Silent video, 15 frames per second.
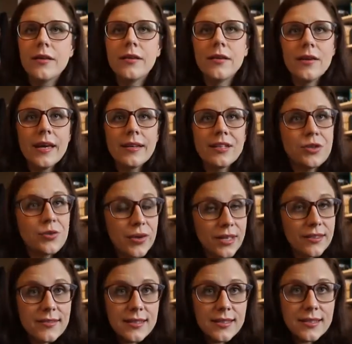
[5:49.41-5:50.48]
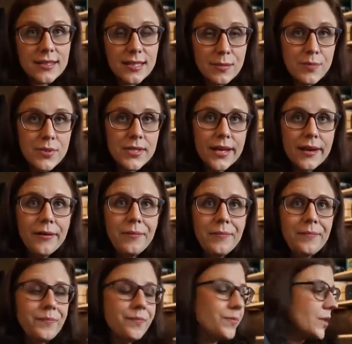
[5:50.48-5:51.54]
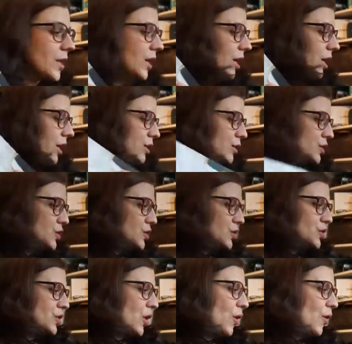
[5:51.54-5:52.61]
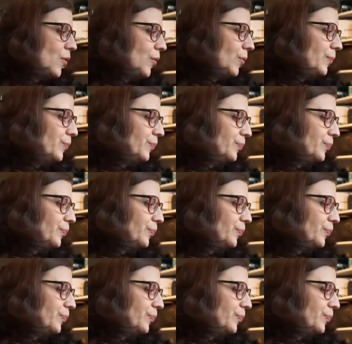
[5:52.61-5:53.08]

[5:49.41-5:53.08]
you get great tips here. So,